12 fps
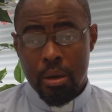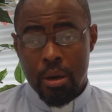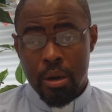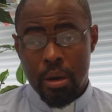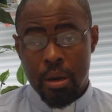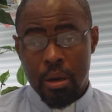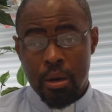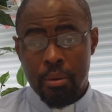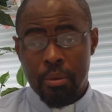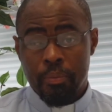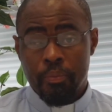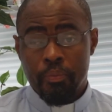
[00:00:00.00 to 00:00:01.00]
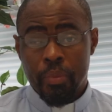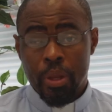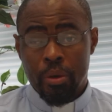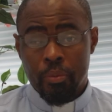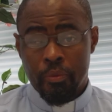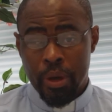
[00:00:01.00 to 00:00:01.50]
Uh,
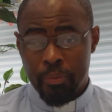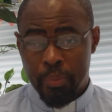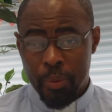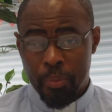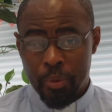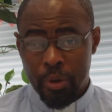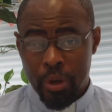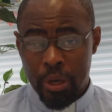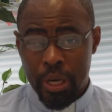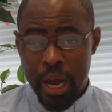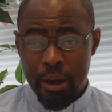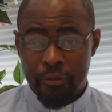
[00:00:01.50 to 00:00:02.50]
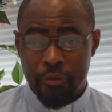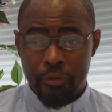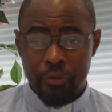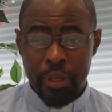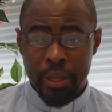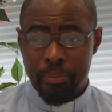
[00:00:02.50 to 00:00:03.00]
when people don't have
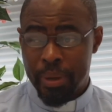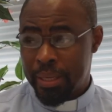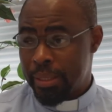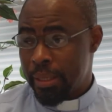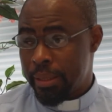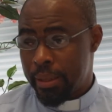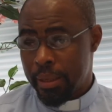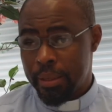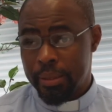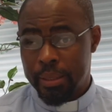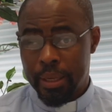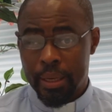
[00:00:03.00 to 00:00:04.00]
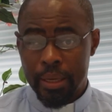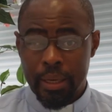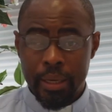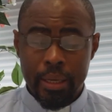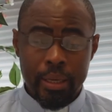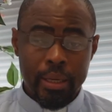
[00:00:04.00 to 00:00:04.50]
the basic things they
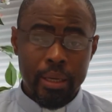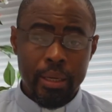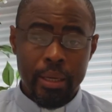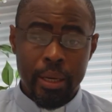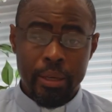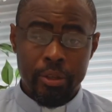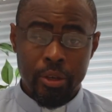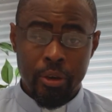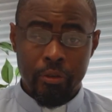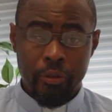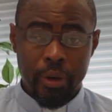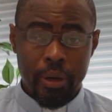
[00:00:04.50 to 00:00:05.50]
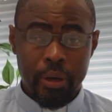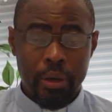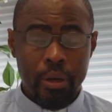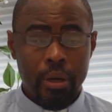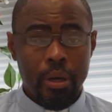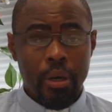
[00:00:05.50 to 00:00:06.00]
need, they suffer.
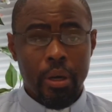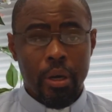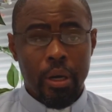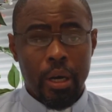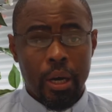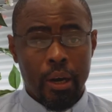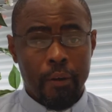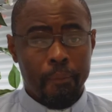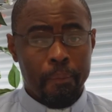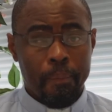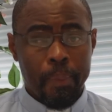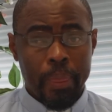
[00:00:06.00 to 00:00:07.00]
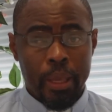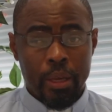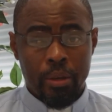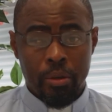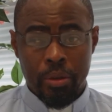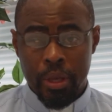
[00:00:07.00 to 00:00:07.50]
Um,
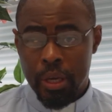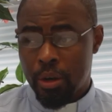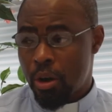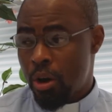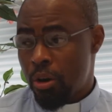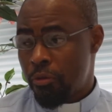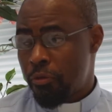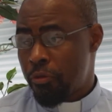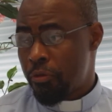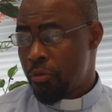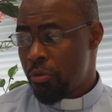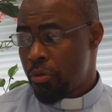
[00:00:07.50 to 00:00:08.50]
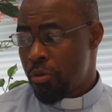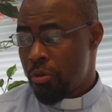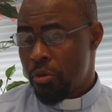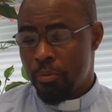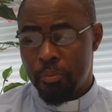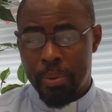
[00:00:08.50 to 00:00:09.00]
you think of
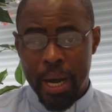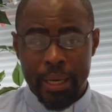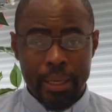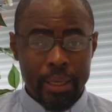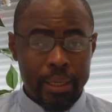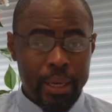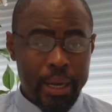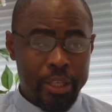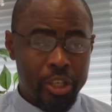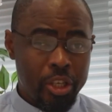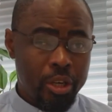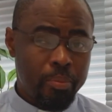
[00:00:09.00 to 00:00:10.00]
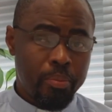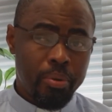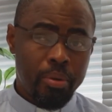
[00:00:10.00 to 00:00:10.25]
bad leadership,